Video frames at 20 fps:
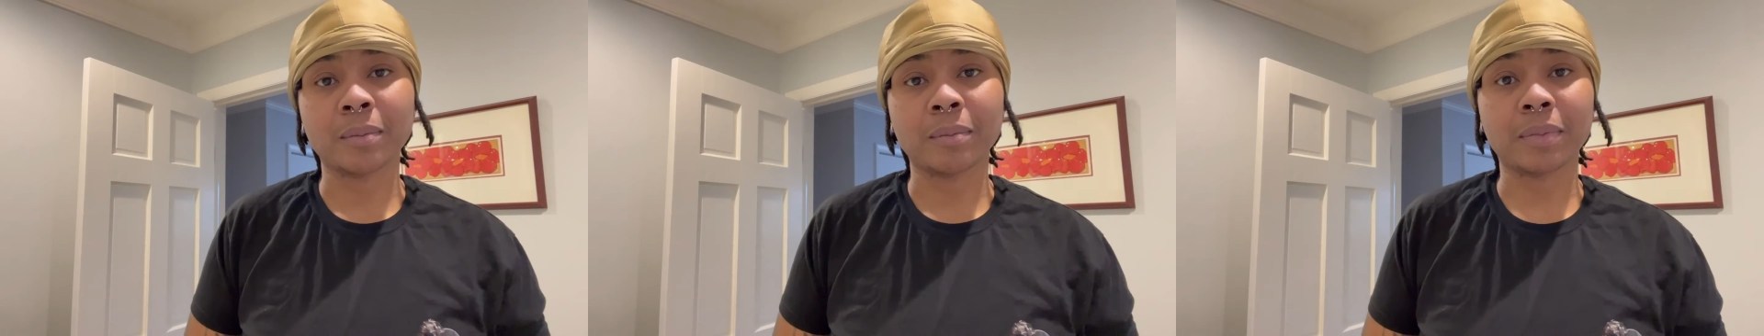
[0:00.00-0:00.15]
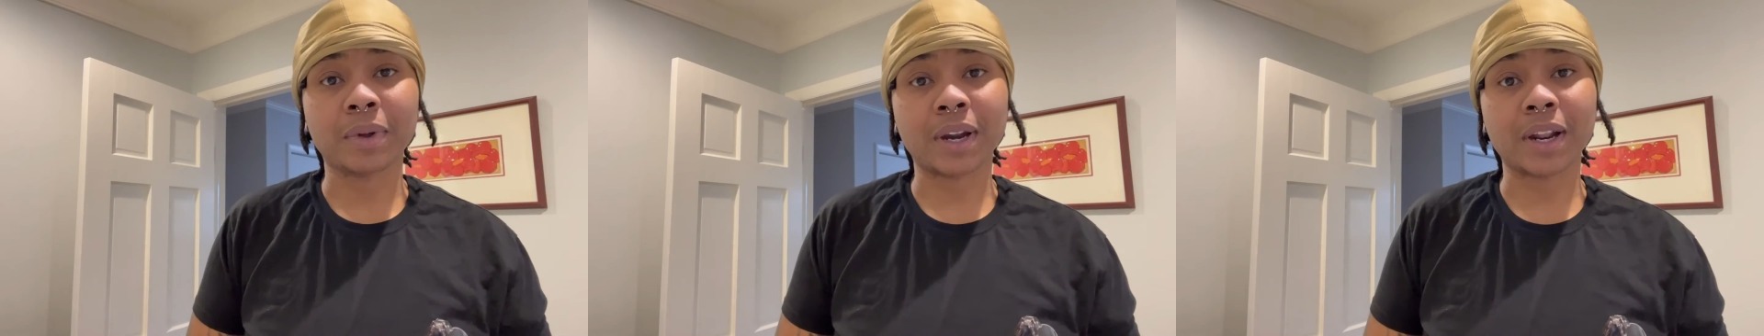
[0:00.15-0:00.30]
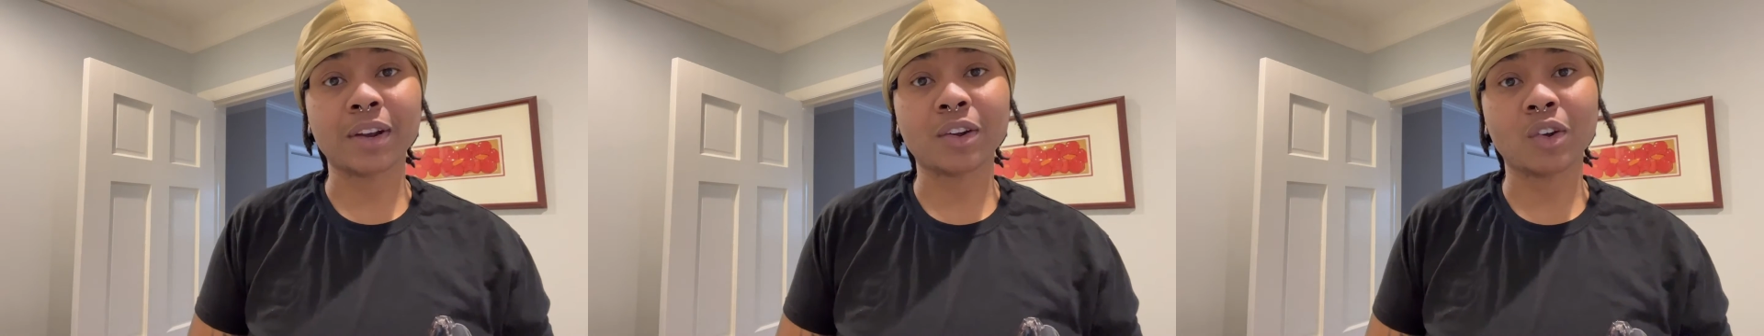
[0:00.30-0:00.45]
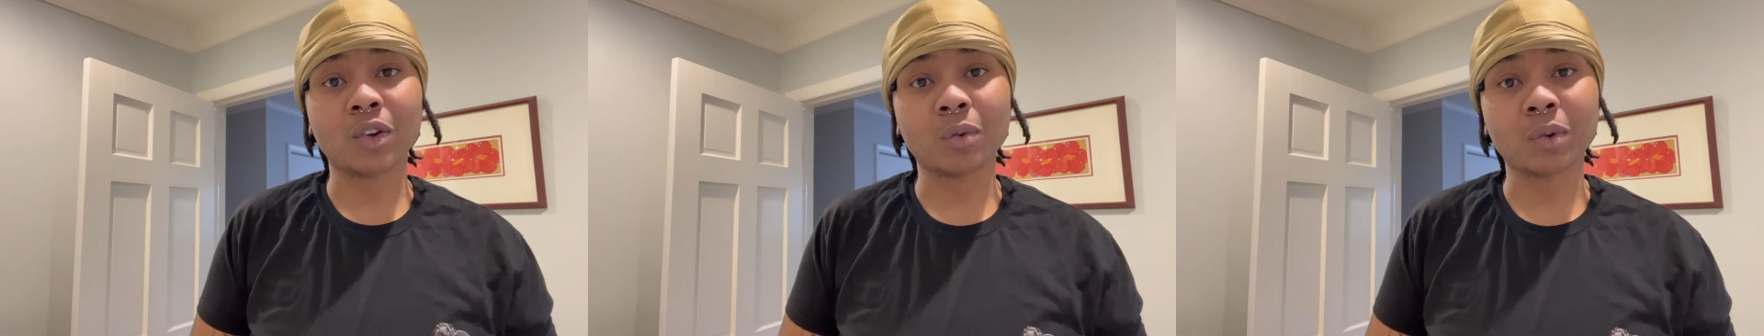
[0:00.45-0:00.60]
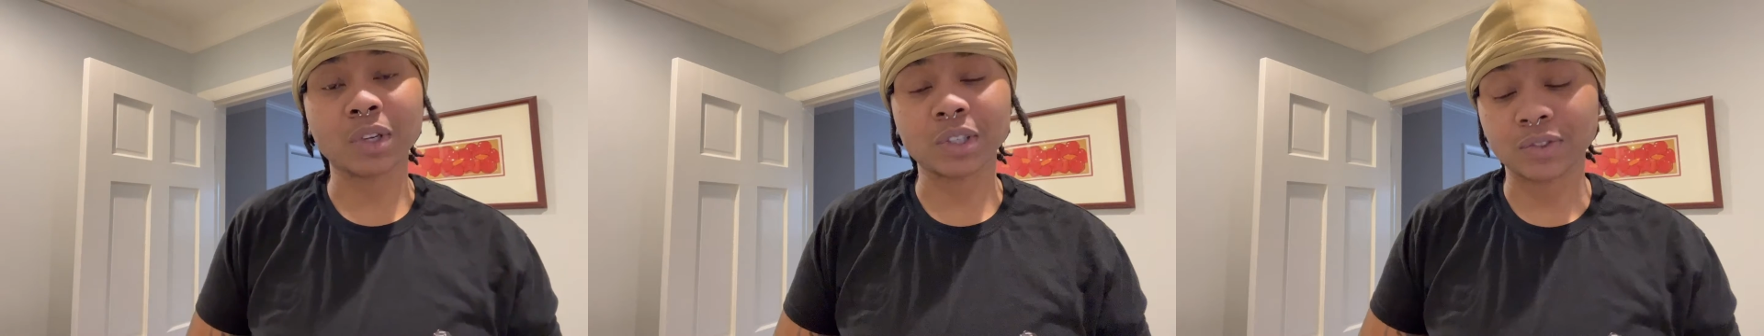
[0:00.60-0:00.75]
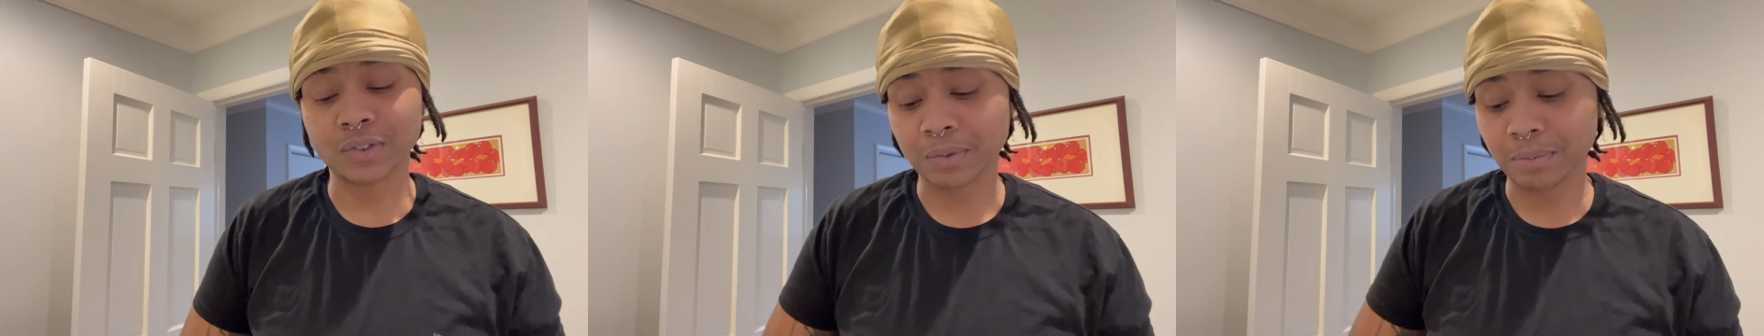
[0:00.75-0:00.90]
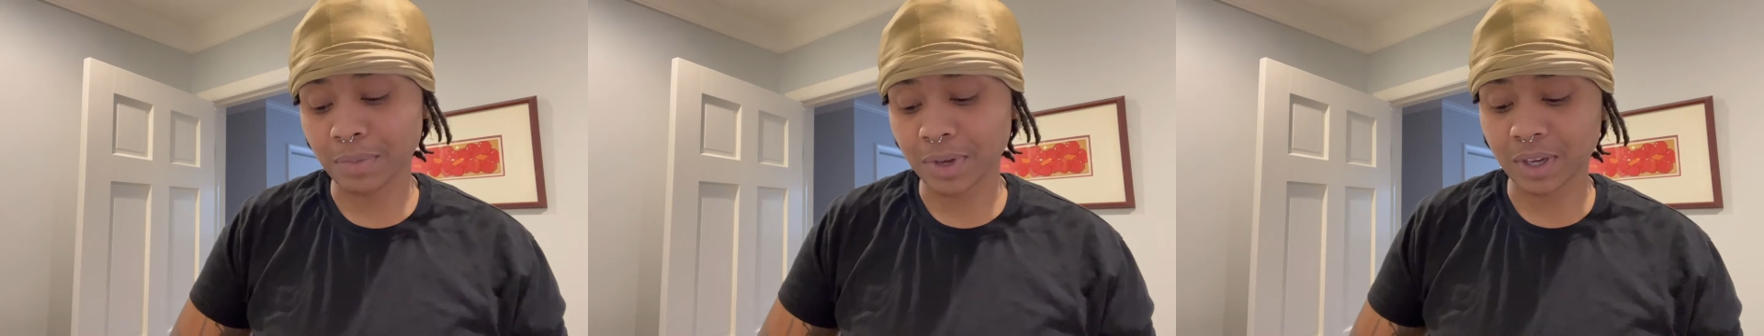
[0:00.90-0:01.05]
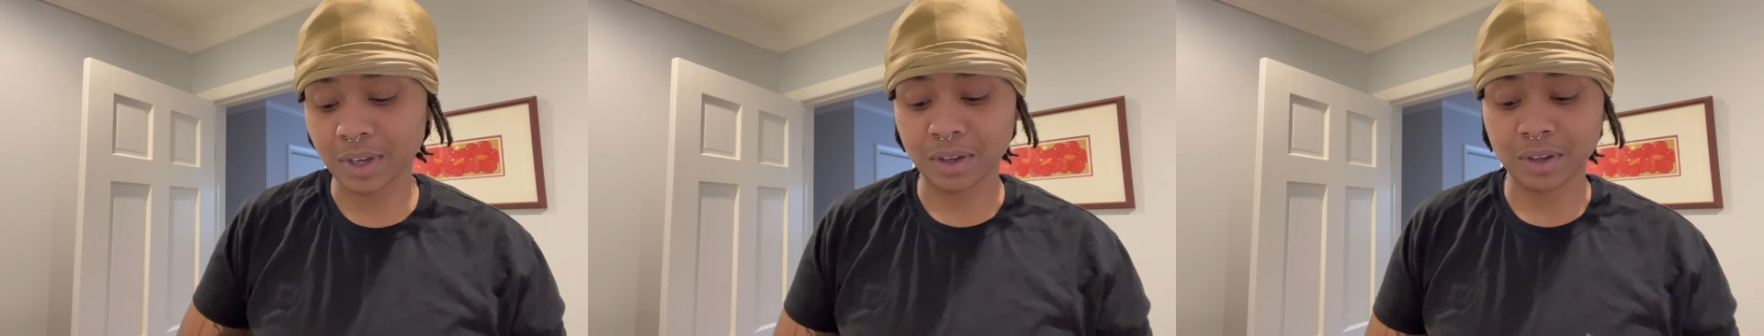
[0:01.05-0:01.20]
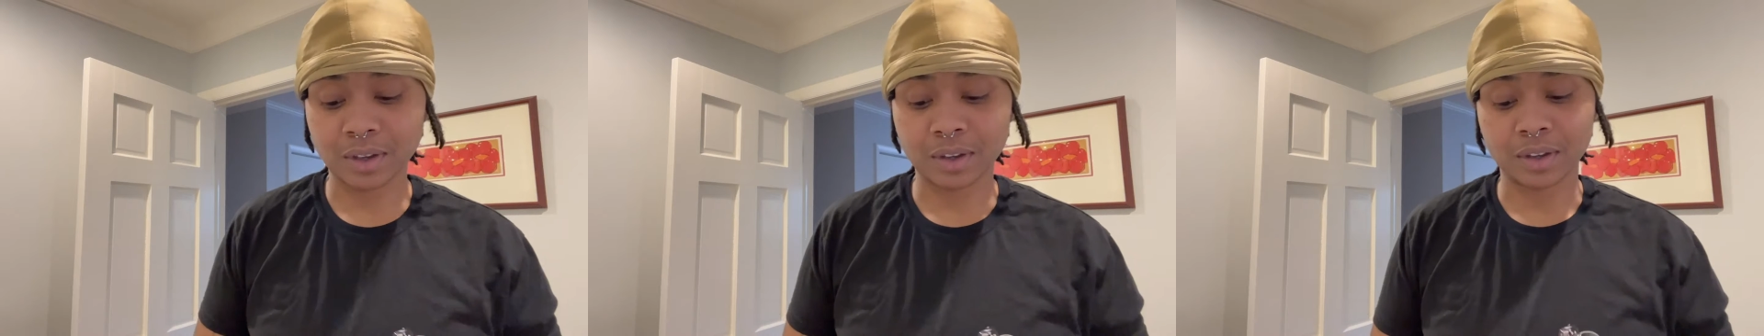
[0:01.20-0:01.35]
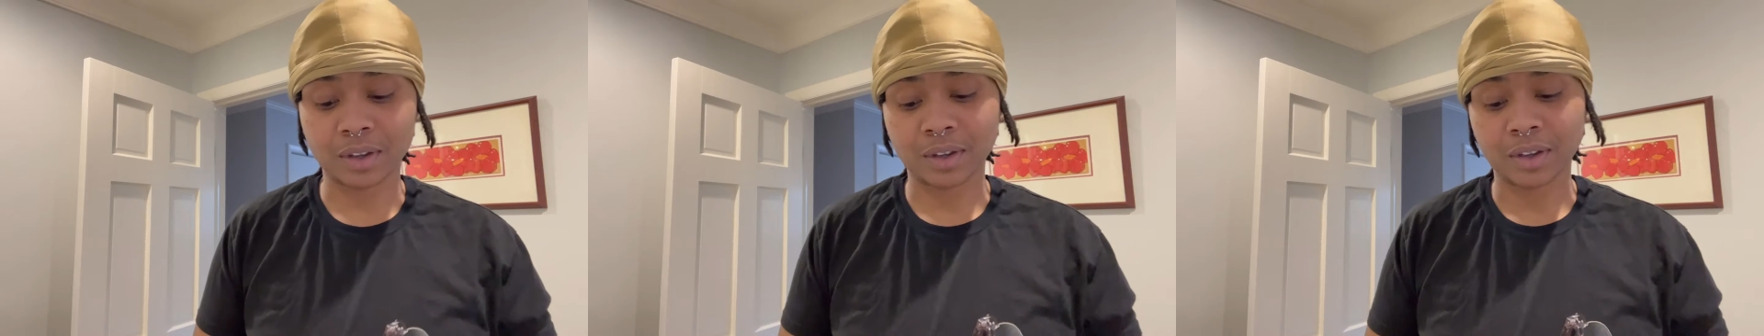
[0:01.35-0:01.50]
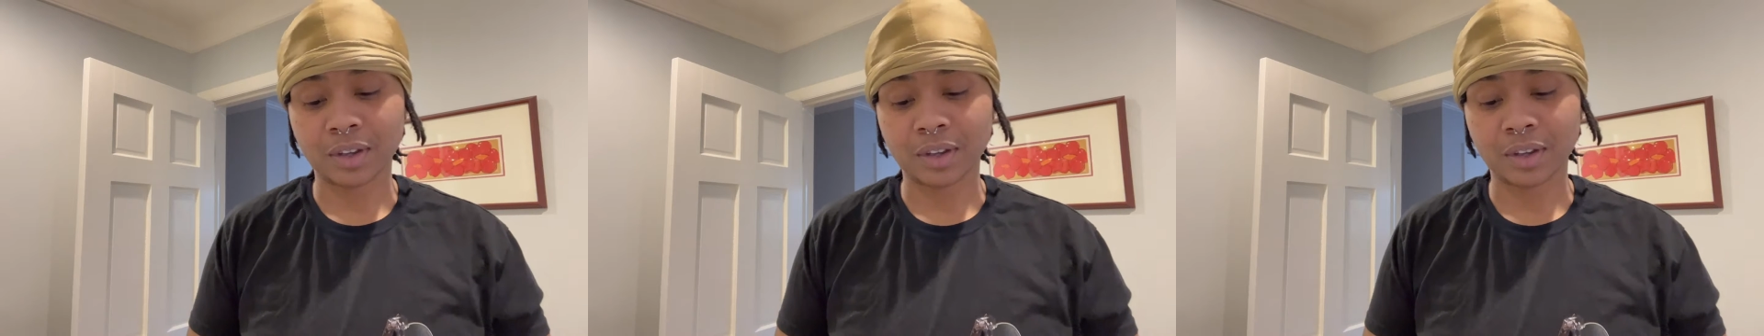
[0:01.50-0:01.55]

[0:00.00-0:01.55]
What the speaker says: but I know it works for me.